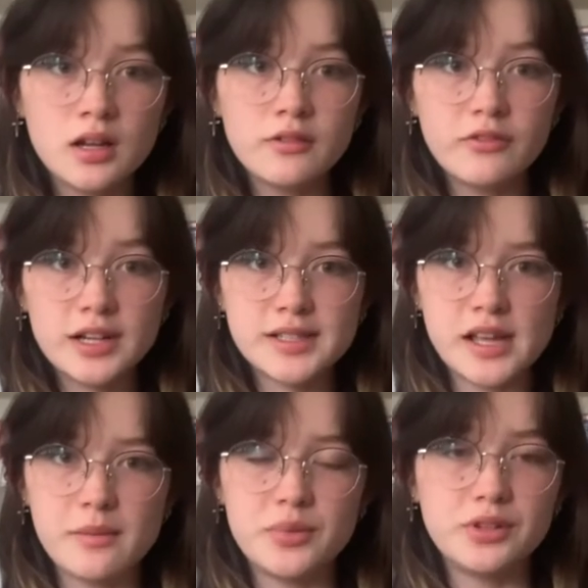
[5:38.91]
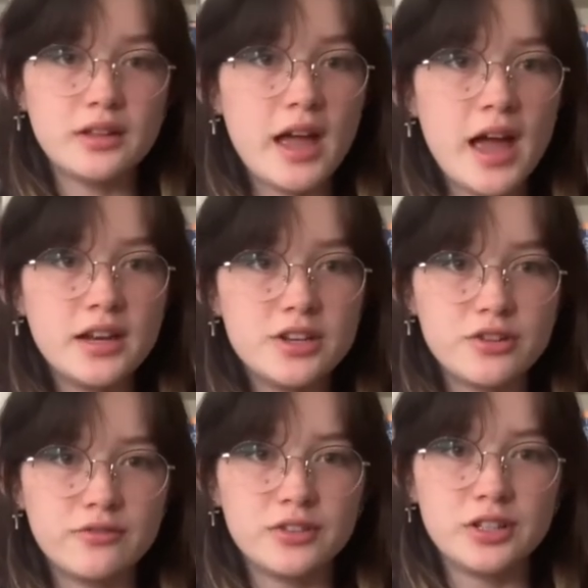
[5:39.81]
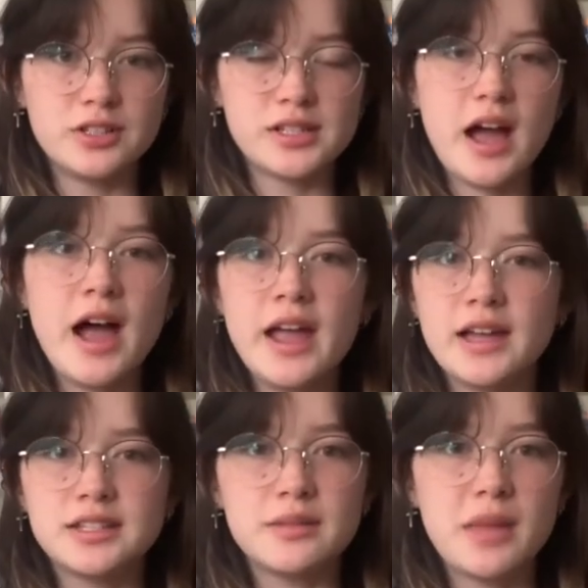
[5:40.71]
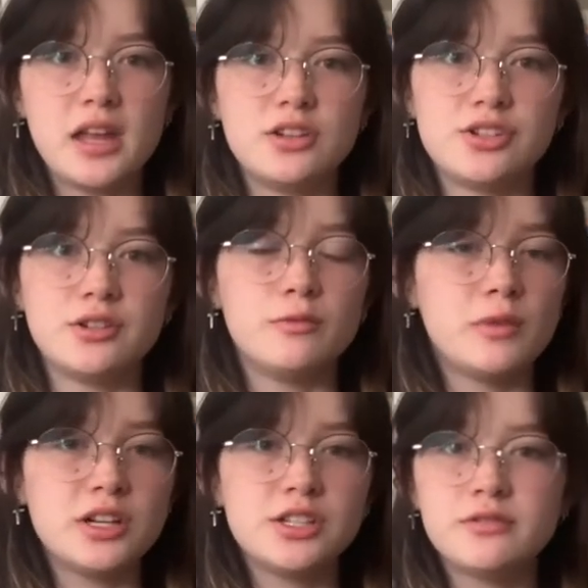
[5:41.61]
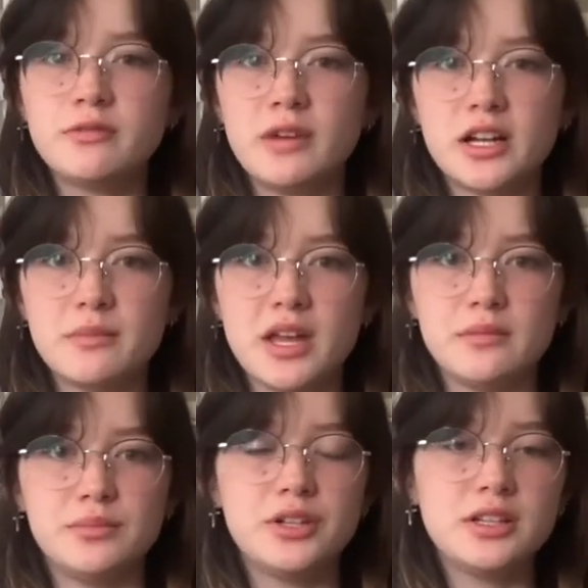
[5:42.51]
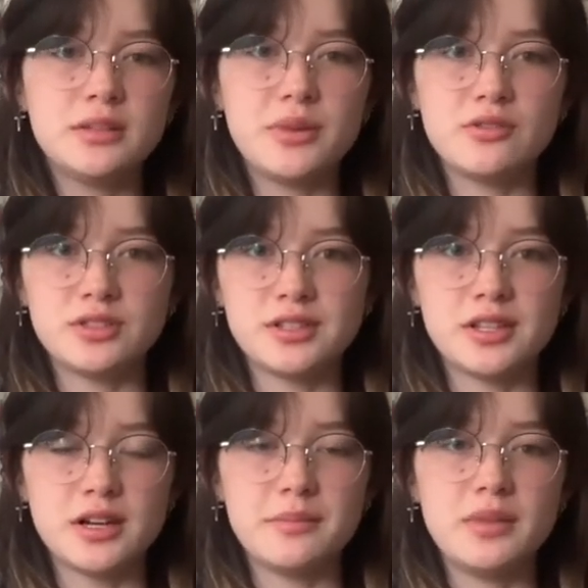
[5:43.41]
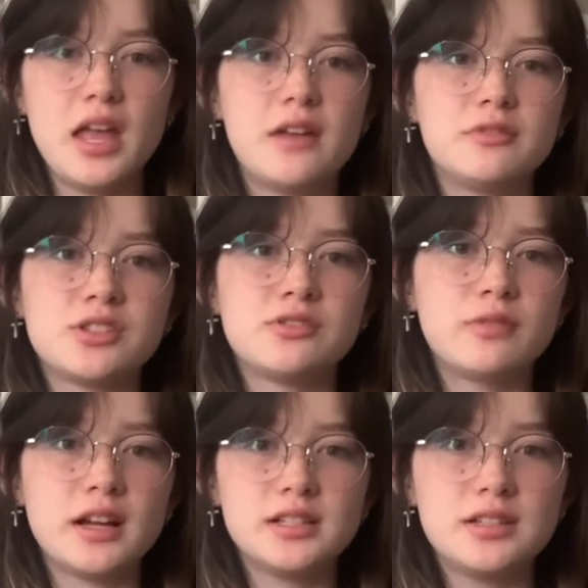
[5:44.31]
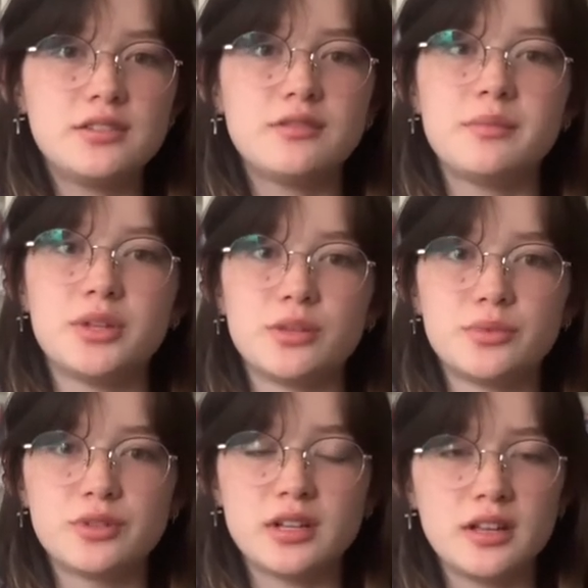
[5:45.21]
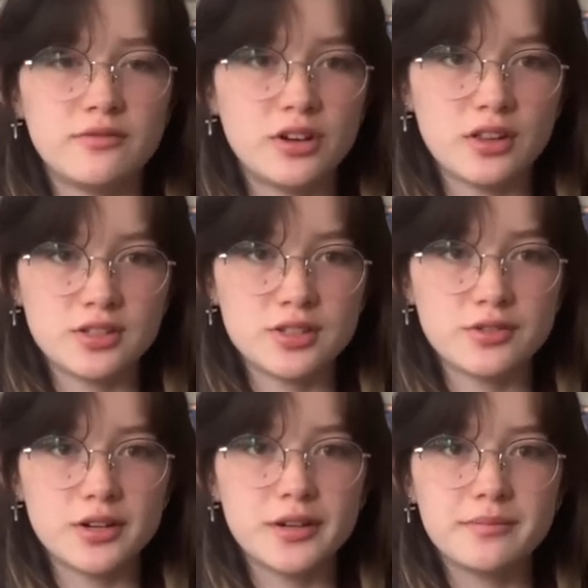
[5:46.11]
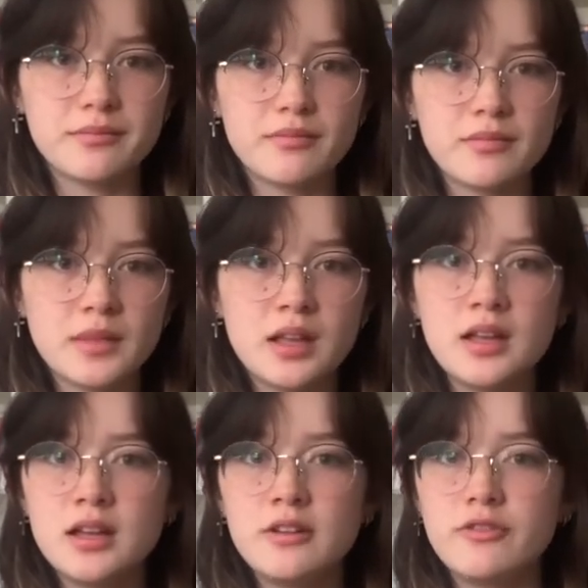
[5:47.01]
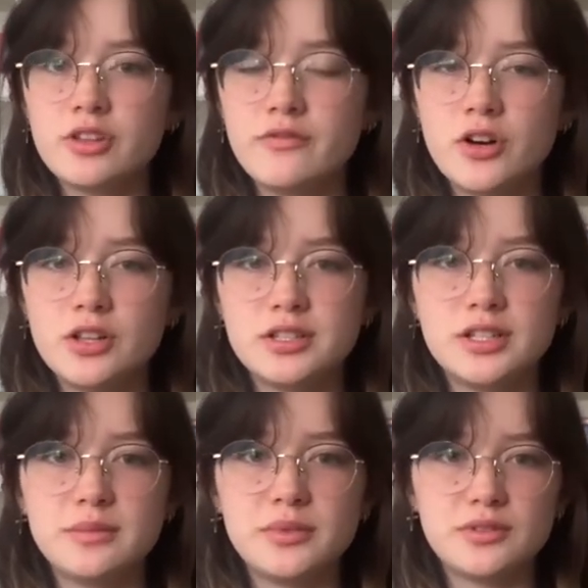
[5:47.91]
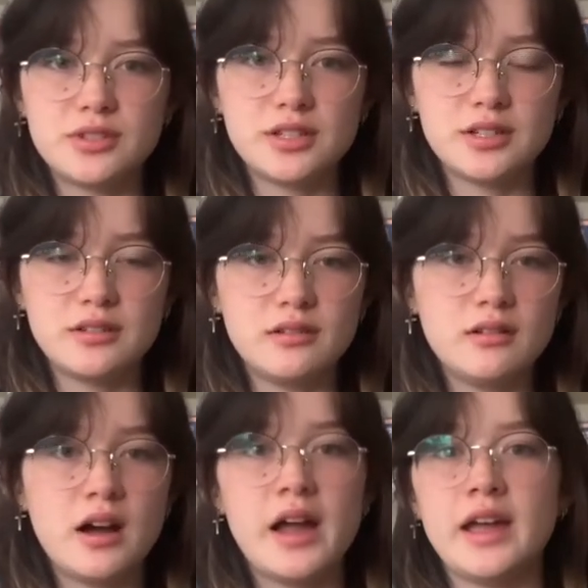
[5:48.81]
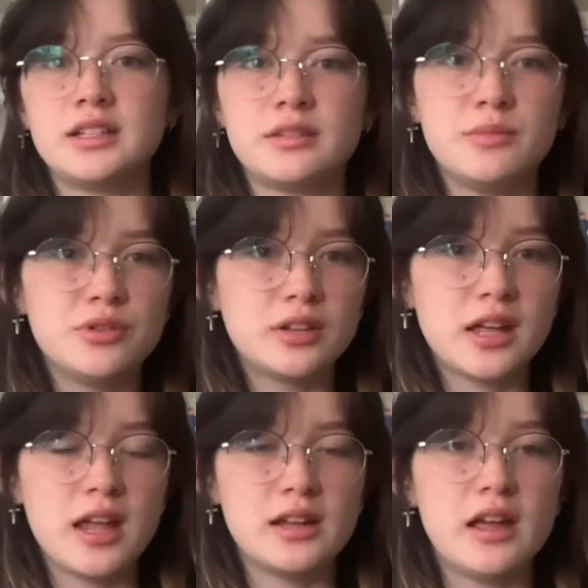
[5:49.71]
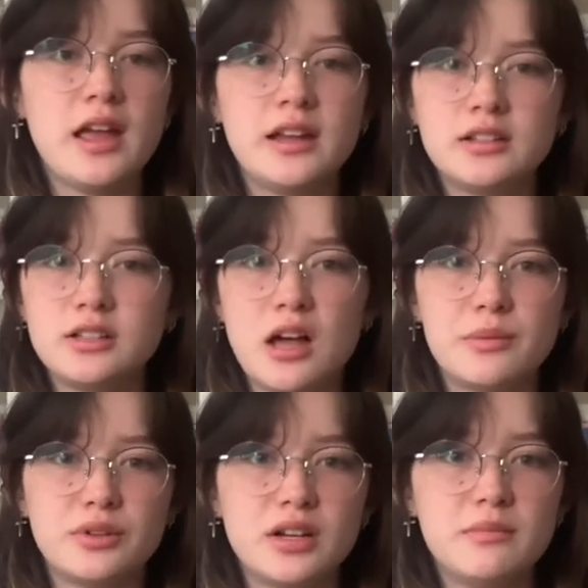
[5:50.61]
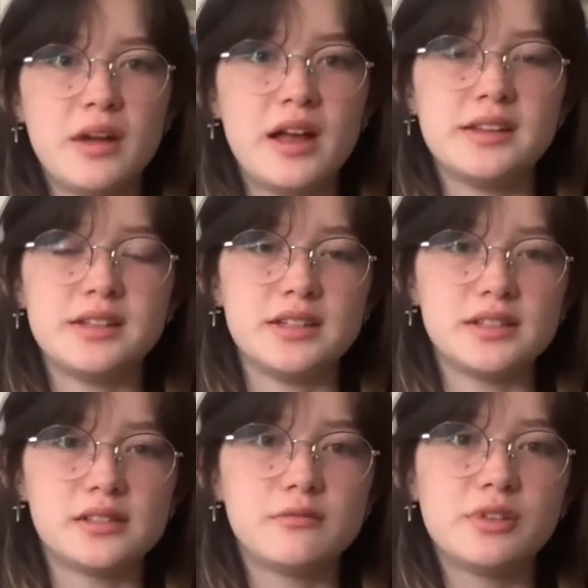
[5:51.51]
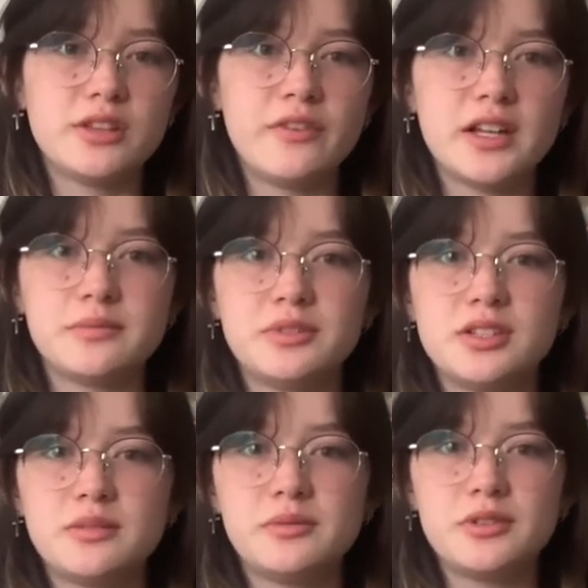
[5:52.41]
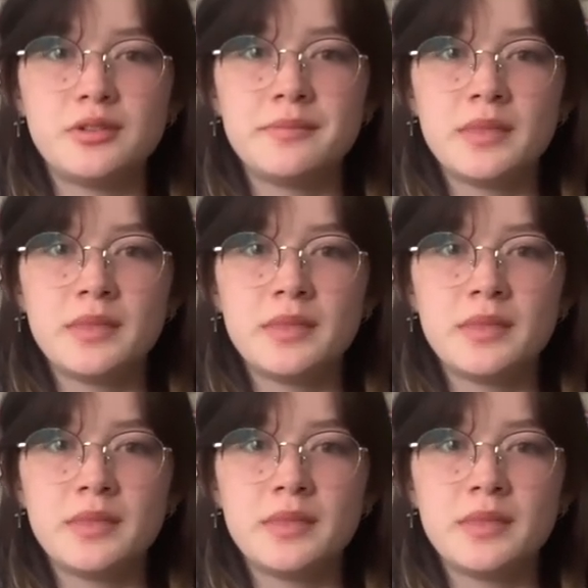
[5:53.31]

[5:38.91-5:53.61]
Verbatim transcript: For example, at No Frills, I asked the manager where she would recommend putting the posters up and was directed to a billboard in front of the store. For the volunteer poster, I had to communicate and collaborate my ideas with the vice principal